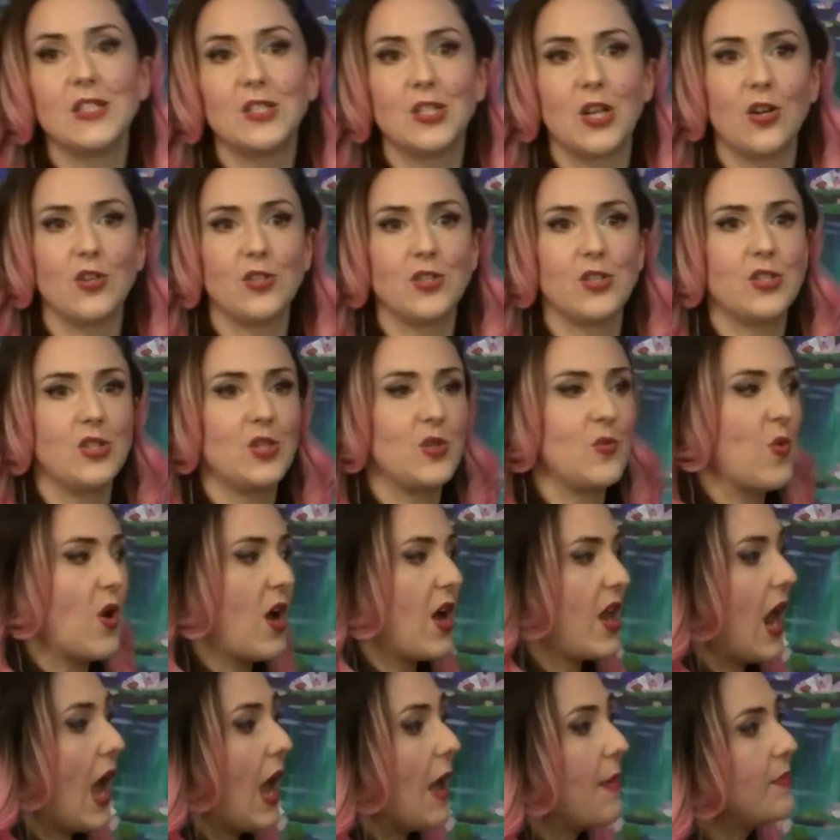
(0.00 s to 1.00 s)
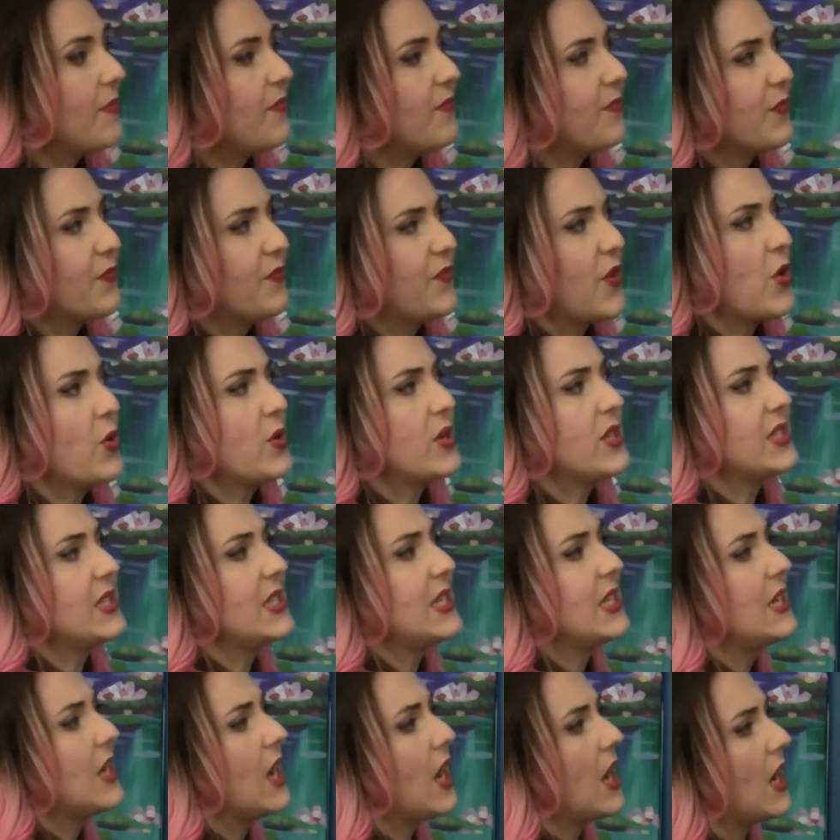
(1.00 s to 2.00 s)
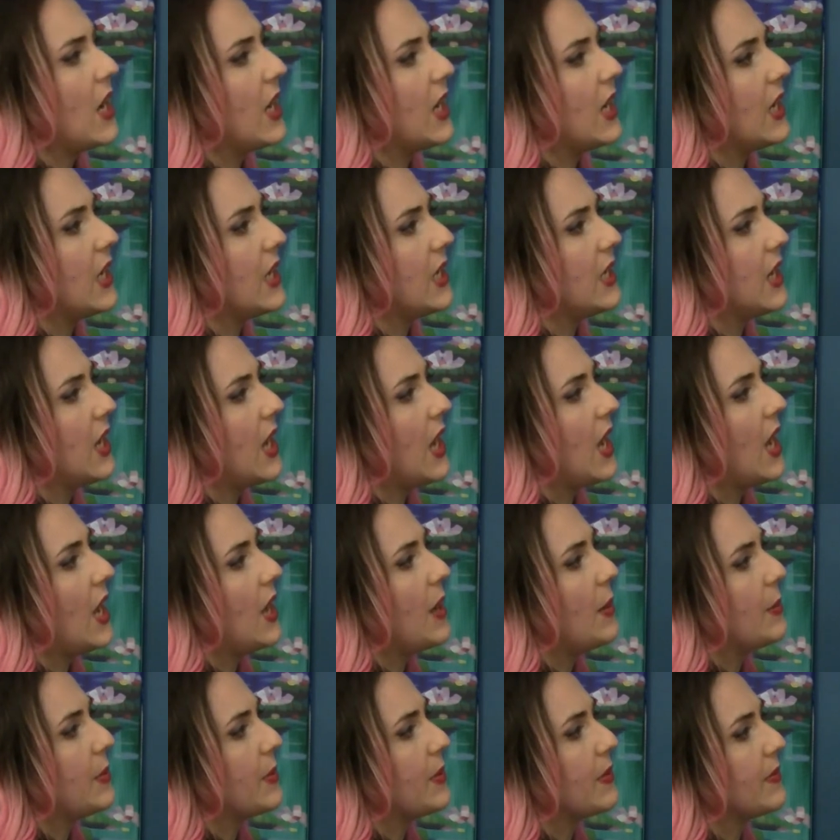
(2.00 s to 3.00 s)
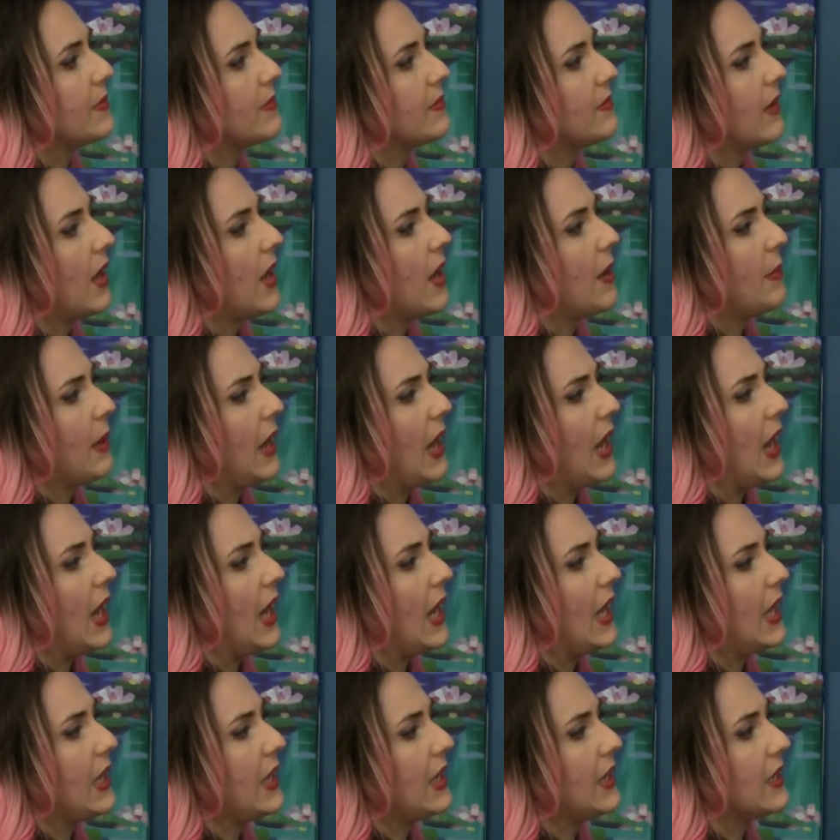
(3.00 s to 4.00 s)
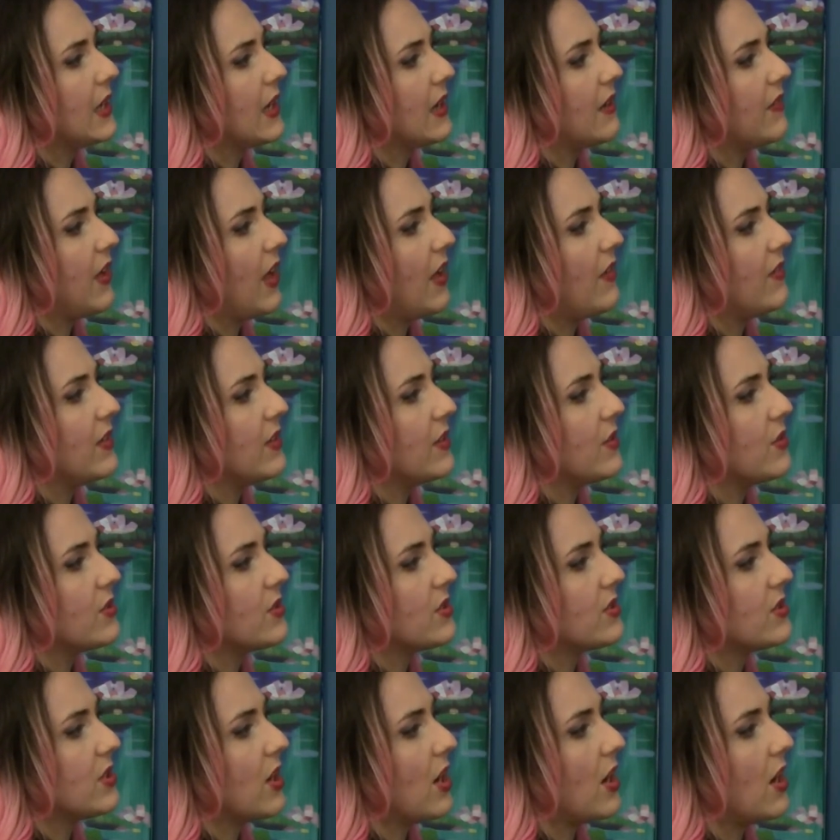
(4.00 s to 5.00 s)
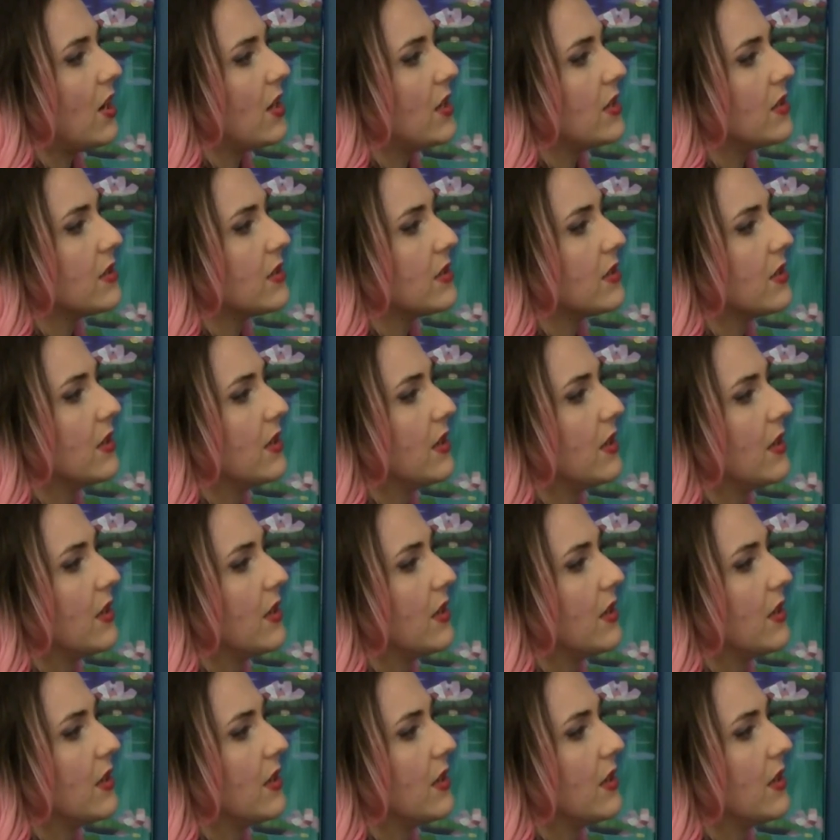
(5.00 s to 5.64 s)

stars as you want. I'm focusing on up high and kind of having those stars